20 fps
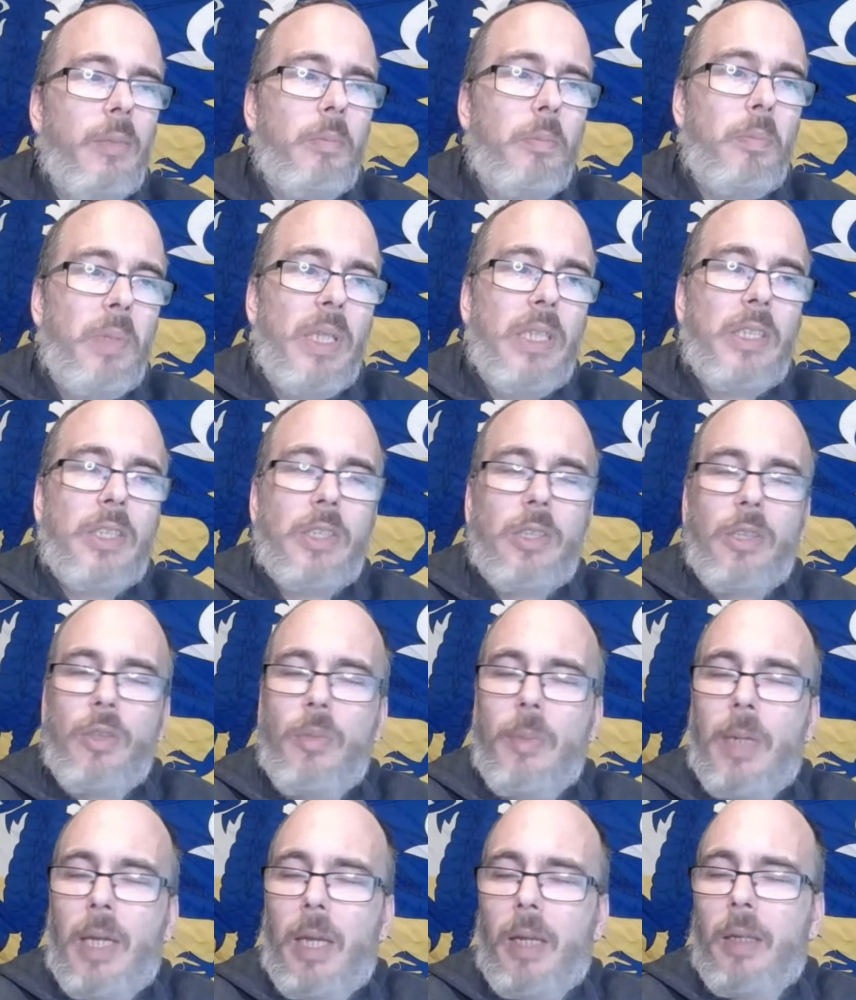Beats two
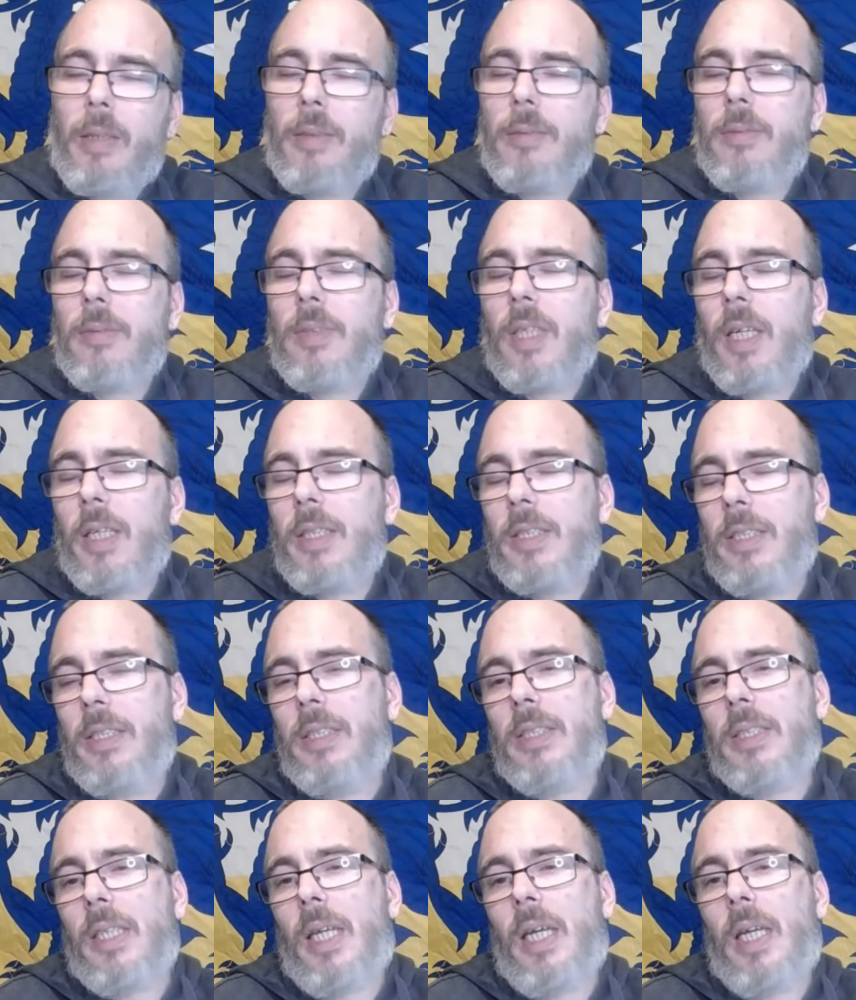men, cuts
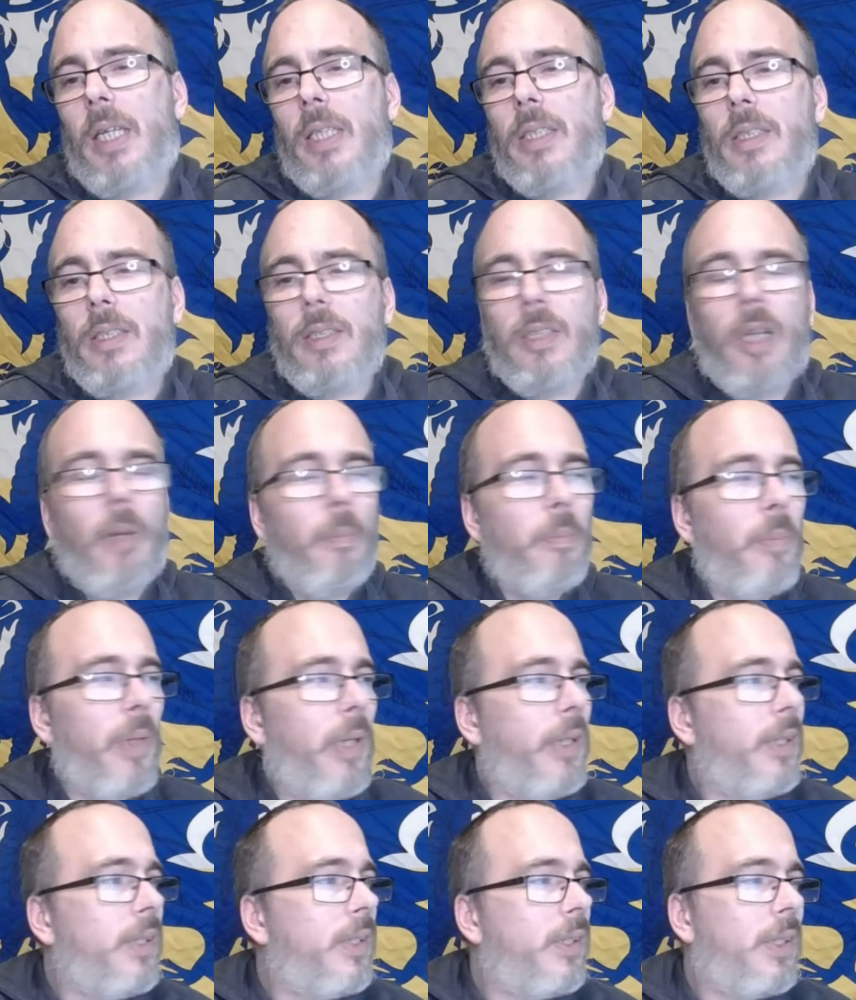inside, top
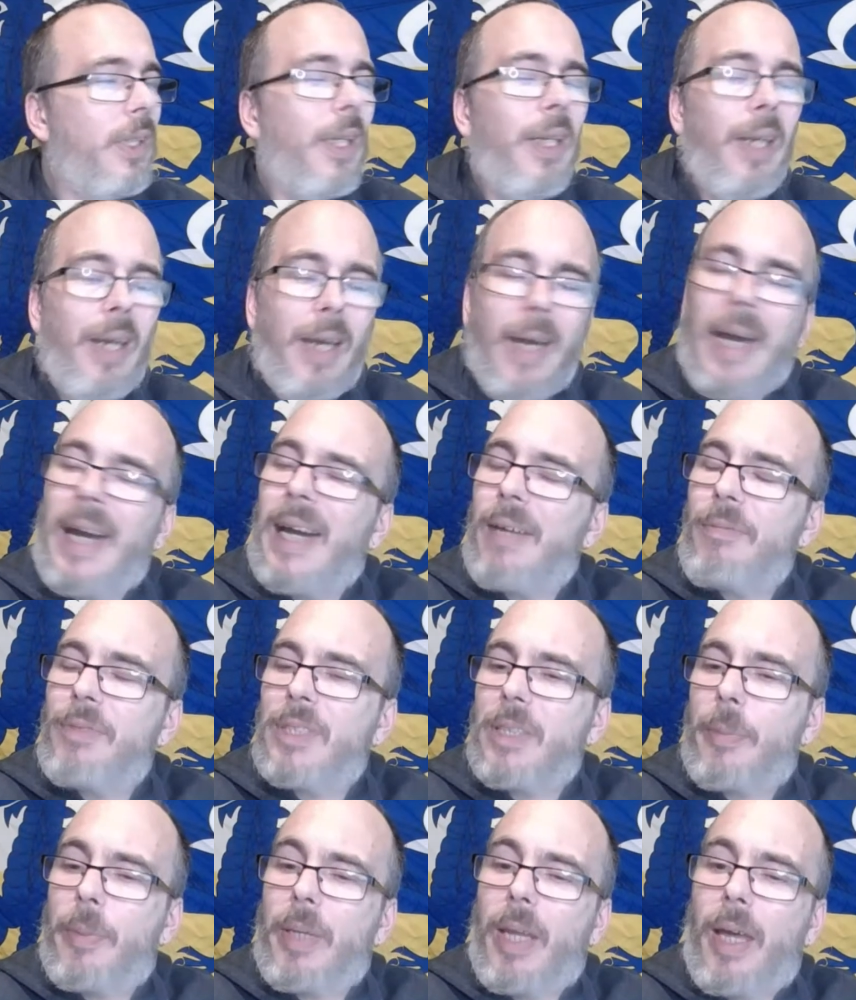bins. Have
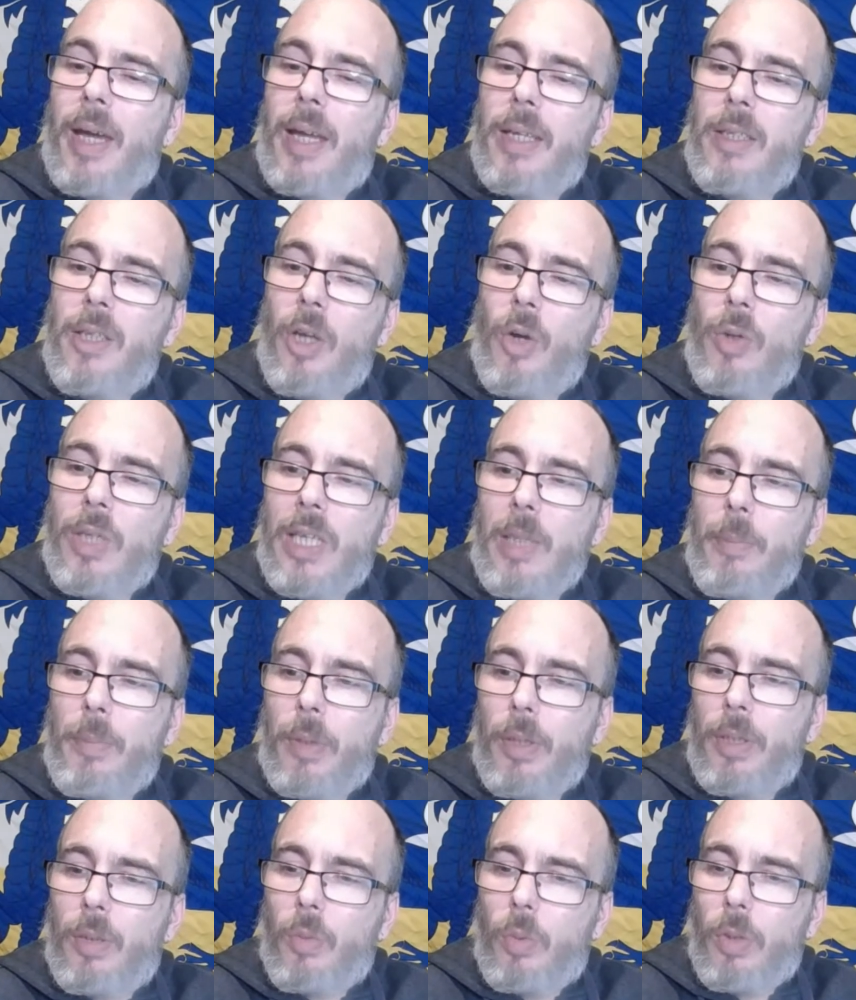some of that. No keeper
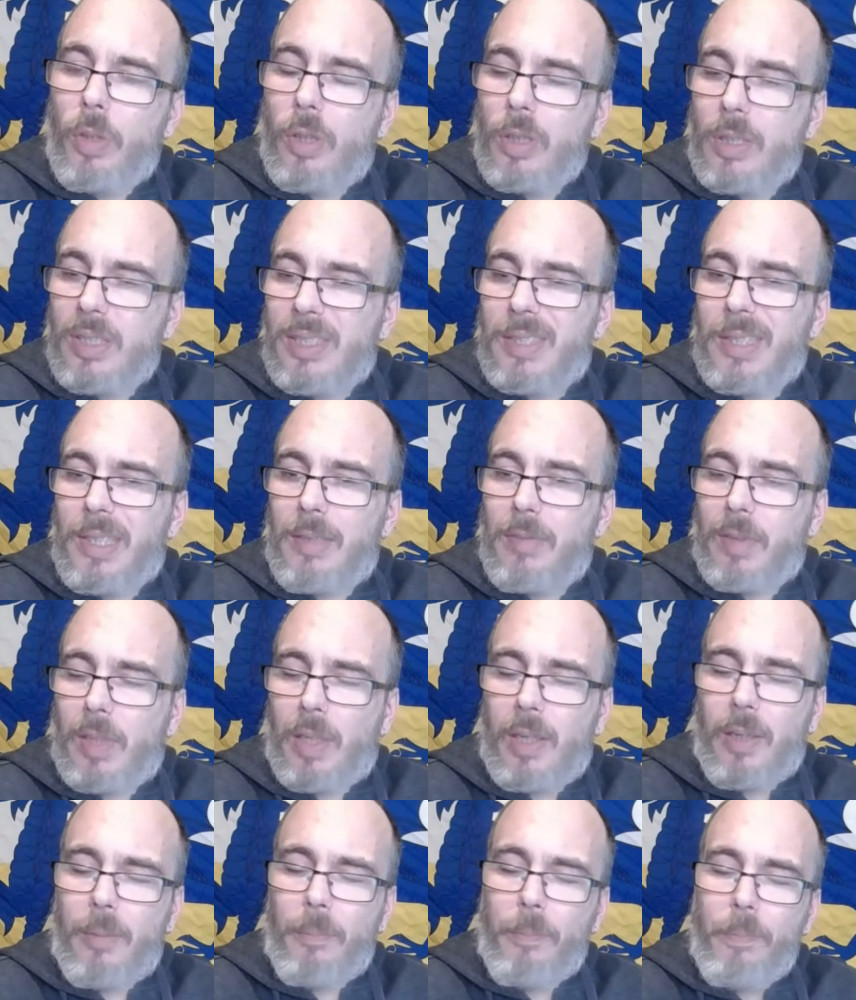in the world is saving
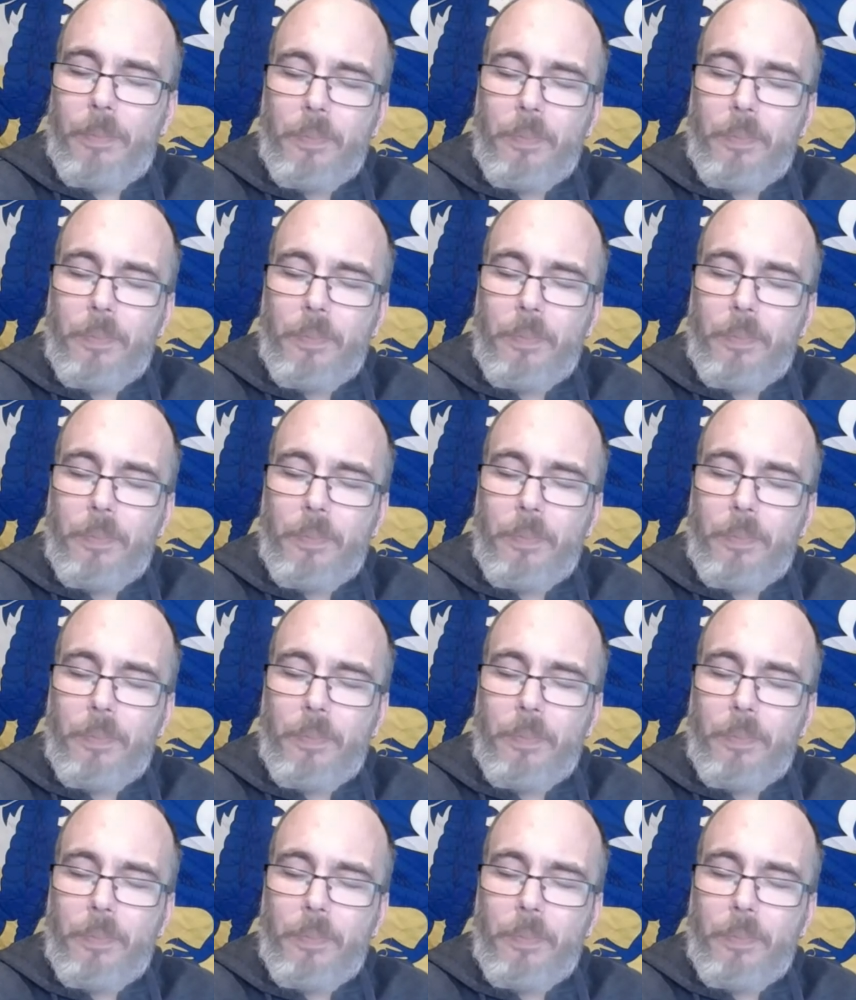that.